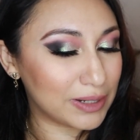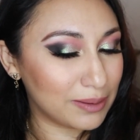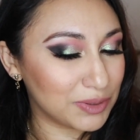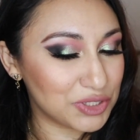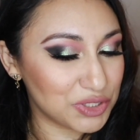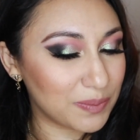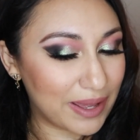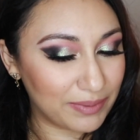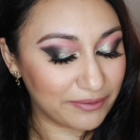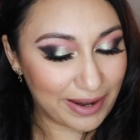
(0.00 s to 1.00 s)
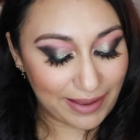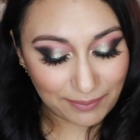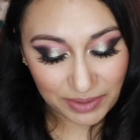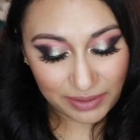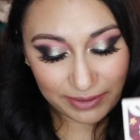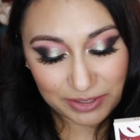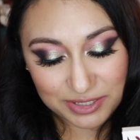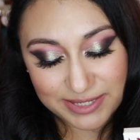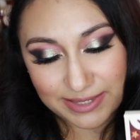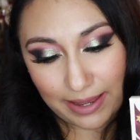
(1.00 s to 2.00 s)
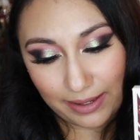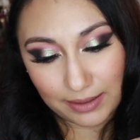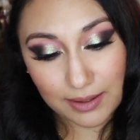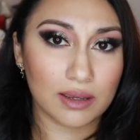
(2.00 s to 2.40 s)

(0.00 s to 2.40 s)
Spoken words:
how much is Mcgrath. I'm not even gonna say it.